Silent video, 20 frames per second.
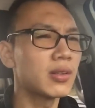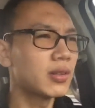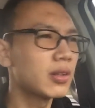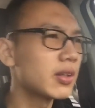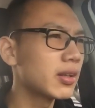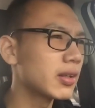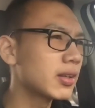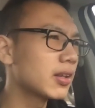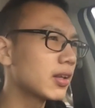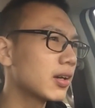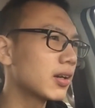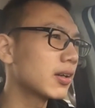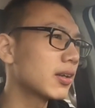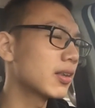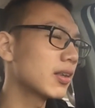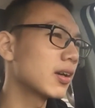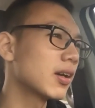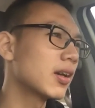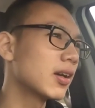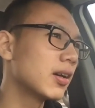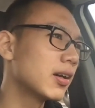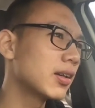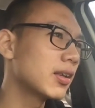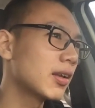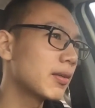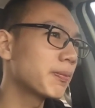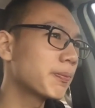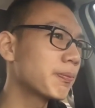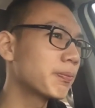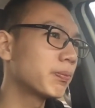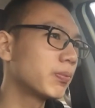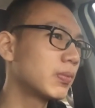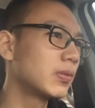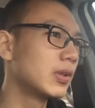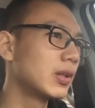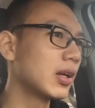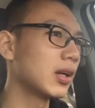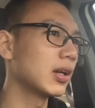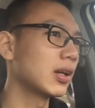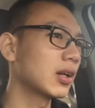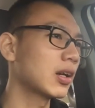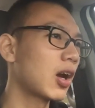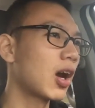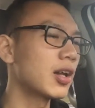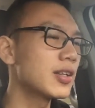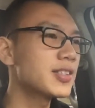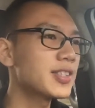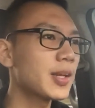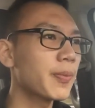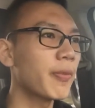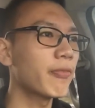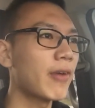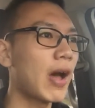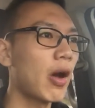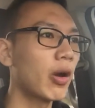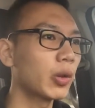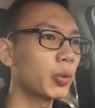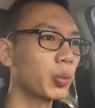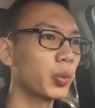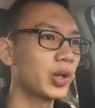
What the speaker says: the concept of how it